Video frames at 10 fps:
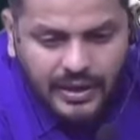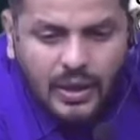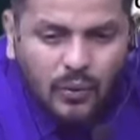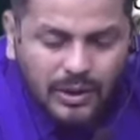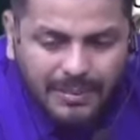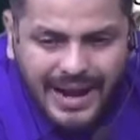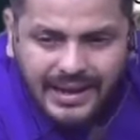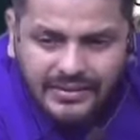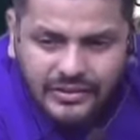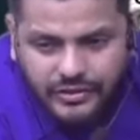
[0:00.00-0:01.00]
One bad
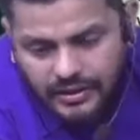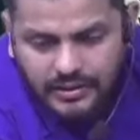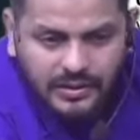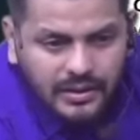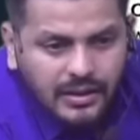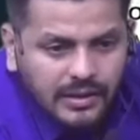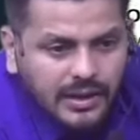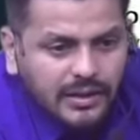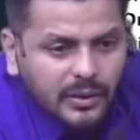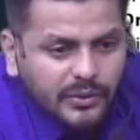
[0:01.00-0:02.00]
decision can
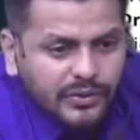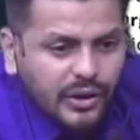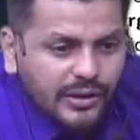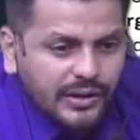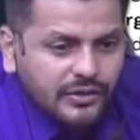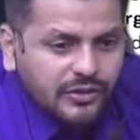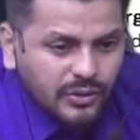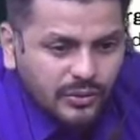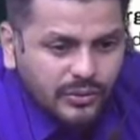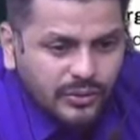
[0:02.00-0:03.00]
close the organization
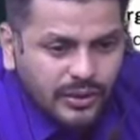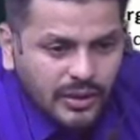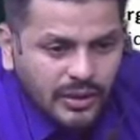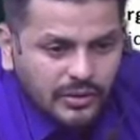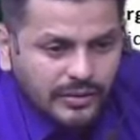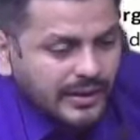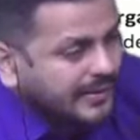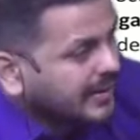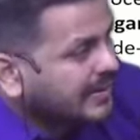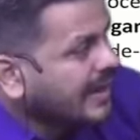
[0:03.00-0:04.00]
also. So that is
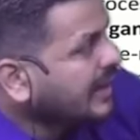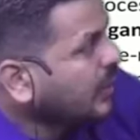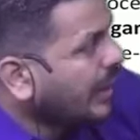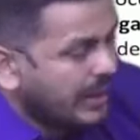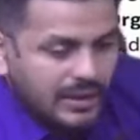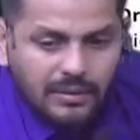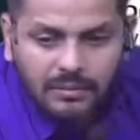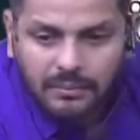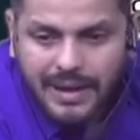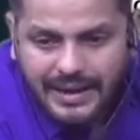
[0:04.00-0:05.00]
exactly why
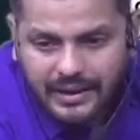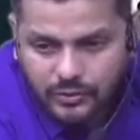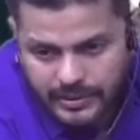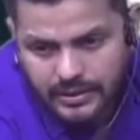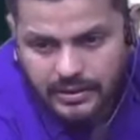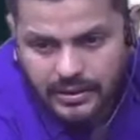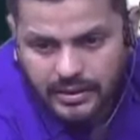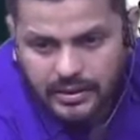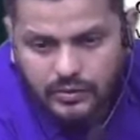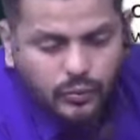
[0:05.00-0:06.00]
management
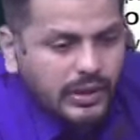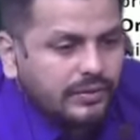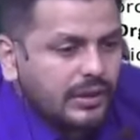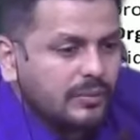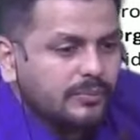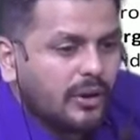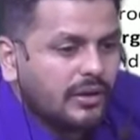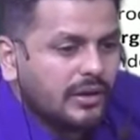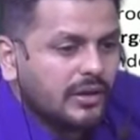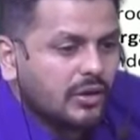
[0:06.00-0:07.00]
is very, very
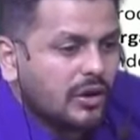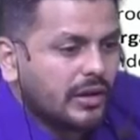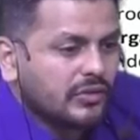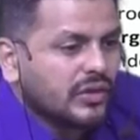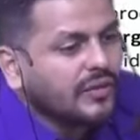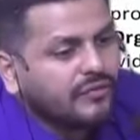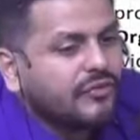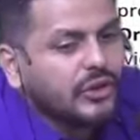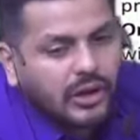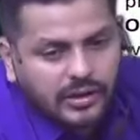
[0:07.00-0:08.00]
important in the context of
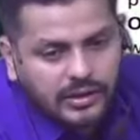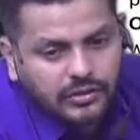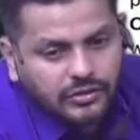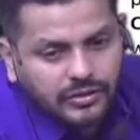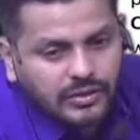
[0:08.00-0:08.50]
every organization.